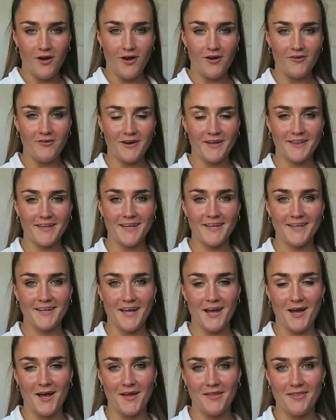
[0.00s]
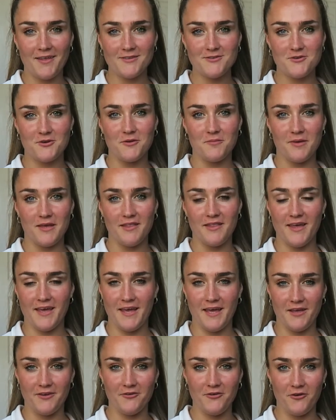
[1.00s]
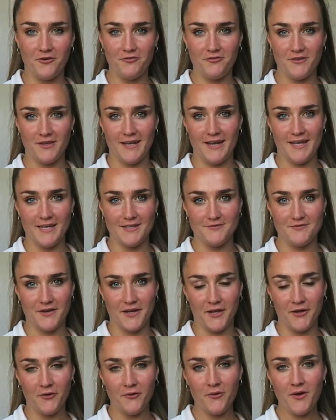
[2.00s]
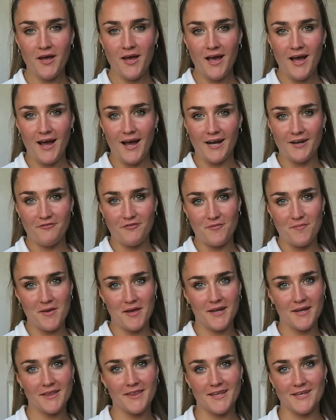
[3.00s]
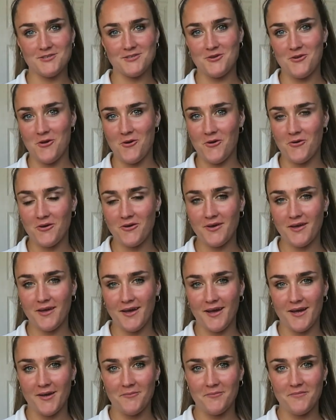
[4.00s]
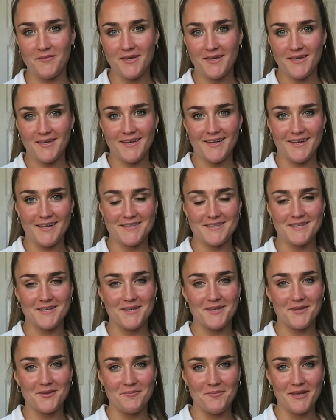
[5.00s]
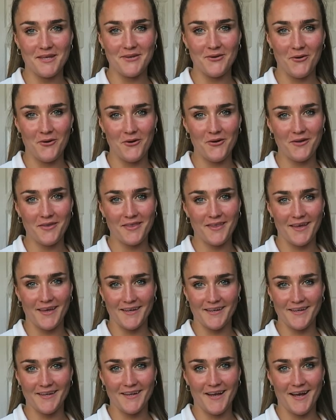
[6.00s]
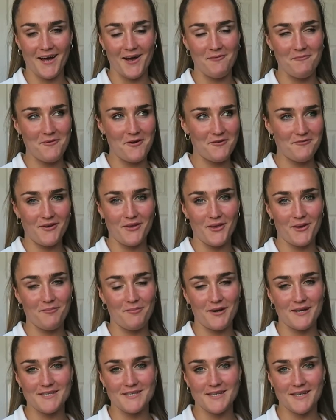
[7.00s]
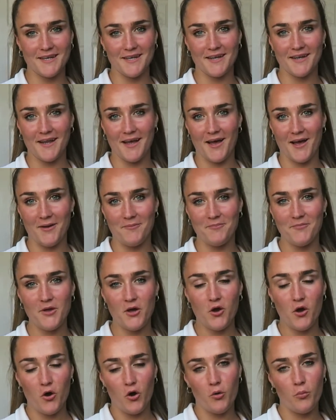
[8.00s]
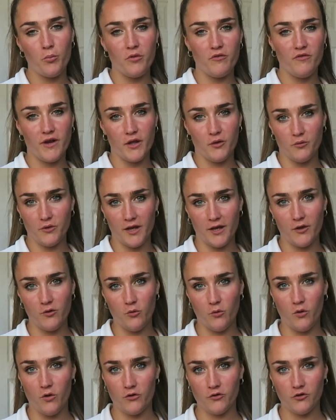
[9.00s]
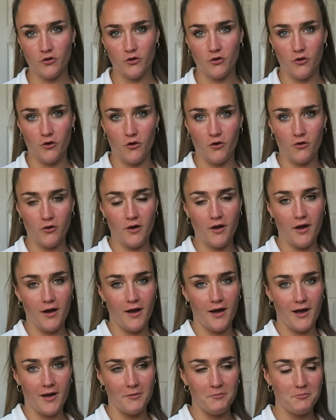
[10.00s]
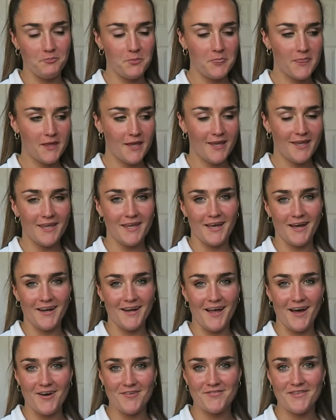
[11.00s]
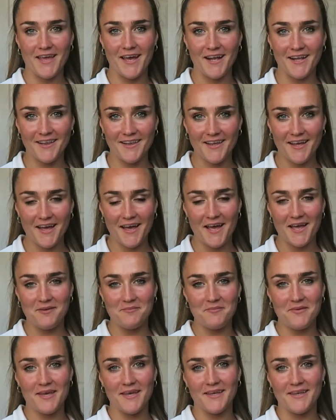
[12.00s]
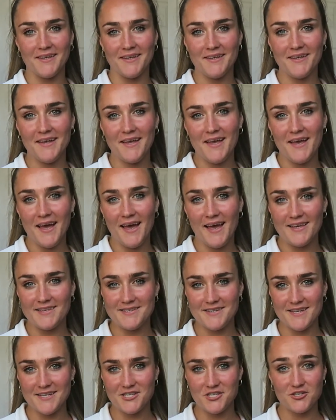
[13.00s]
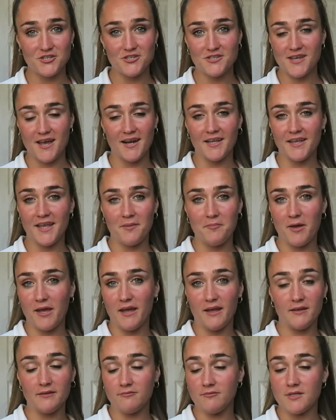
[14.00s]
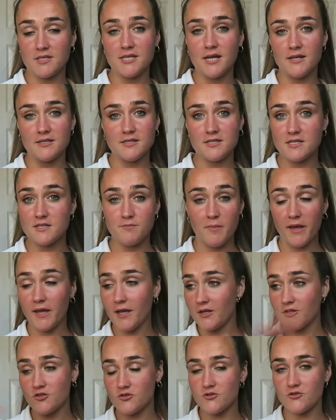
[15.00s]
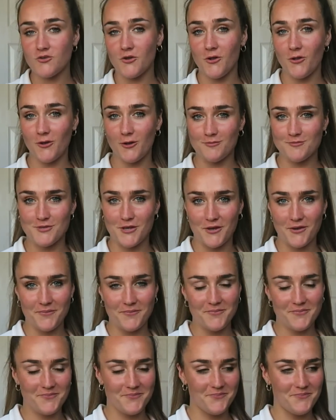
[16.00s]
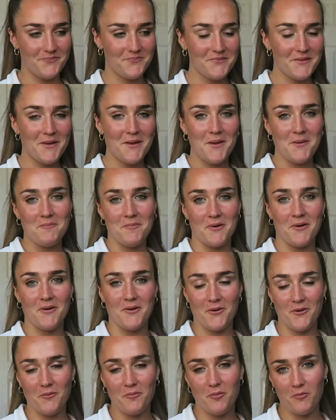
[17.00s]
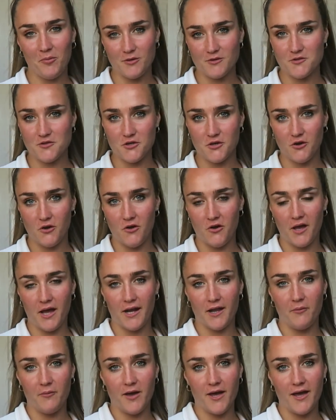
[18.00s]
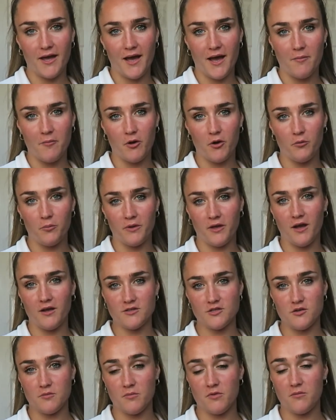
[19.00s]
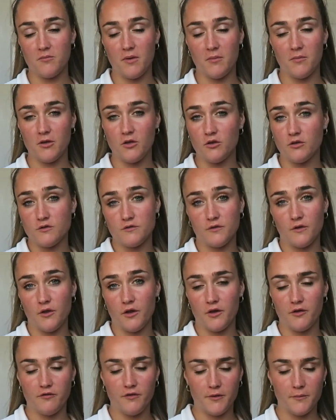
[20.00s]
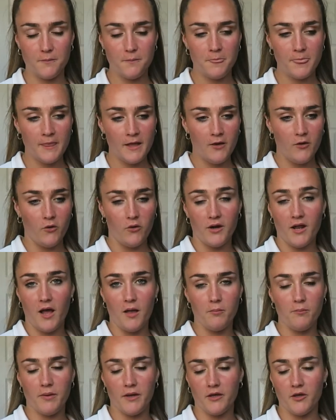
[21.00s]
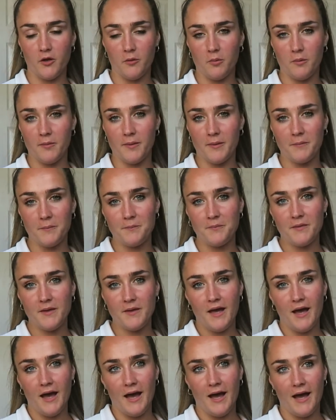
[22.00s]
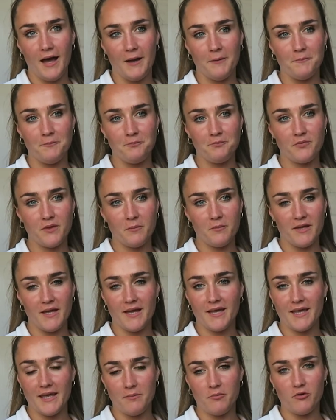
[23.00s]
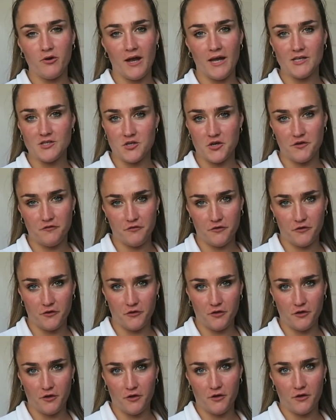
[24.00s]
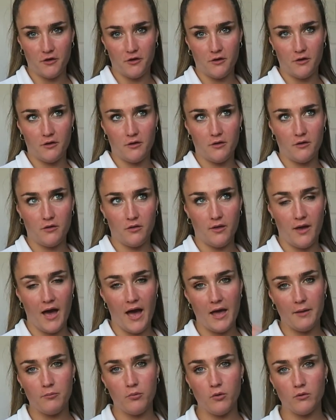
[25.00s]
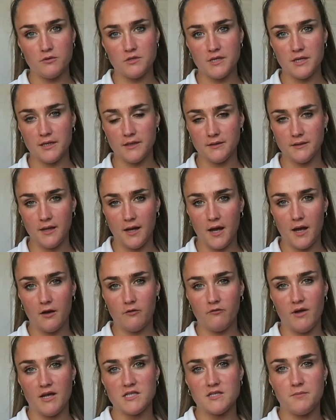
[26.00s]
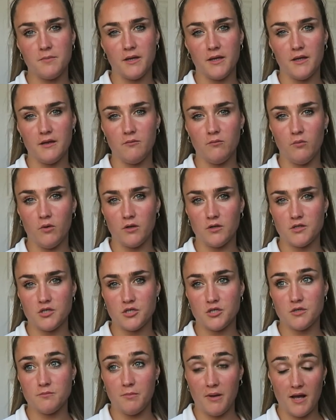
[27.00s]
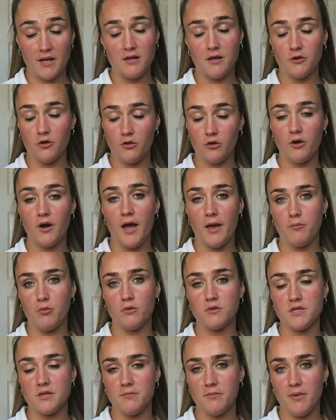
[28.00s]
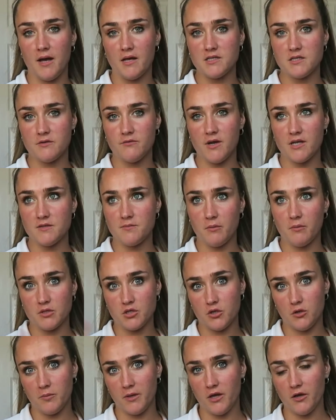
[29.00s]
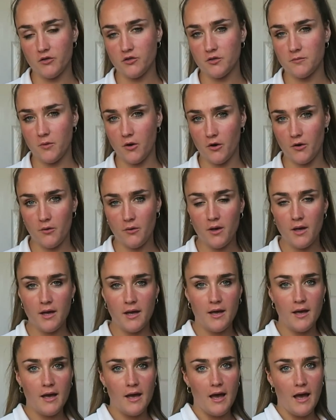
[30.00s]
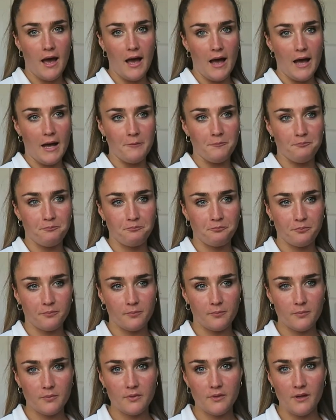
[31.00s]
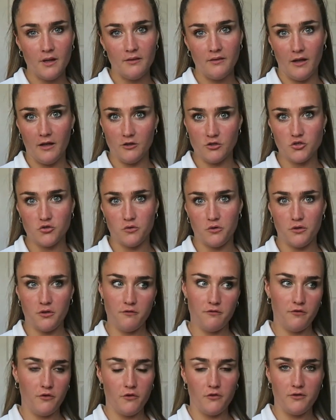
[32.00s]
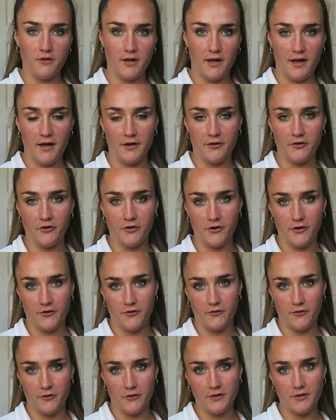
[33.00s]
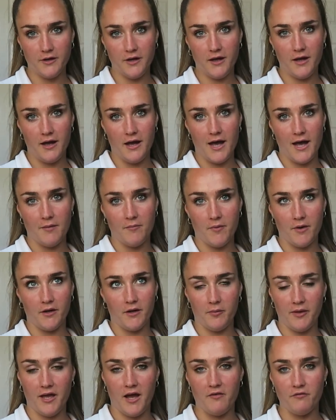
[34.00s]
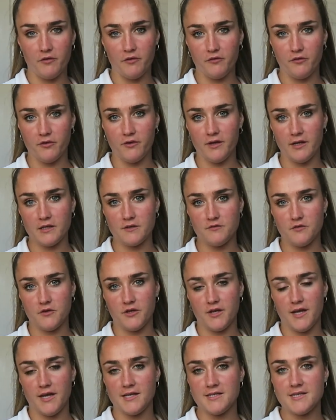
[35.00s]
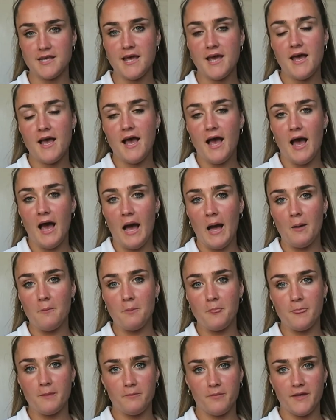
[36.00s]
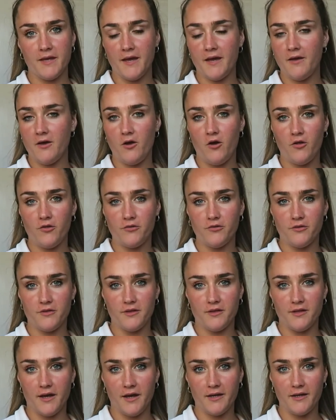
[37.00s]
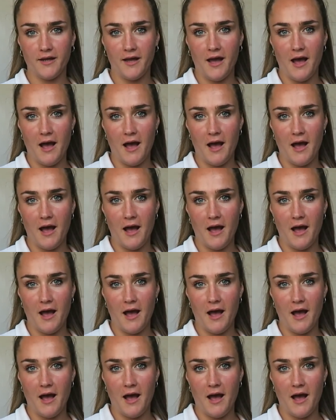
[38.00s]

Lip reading: Alright then, that's going to be the end of today's video, and if you made it this long, listening to me talk then. I really appreciate it. I hope the video didn't go on too long. You can't half tell I'm in isolation because anytime I get the chance to speak it just all comes out. But I hope it wasn't too long anyway, and I hope you got something maybe useful out of it, or it helped pick you up a bit. But yeah, keep your eyes out for the high protein recipe, another high protein pasta recipe which will be out tomorrow. And that'll show you the food that I had earlier on, and I'll be having for the next few days. But yeah, other than that,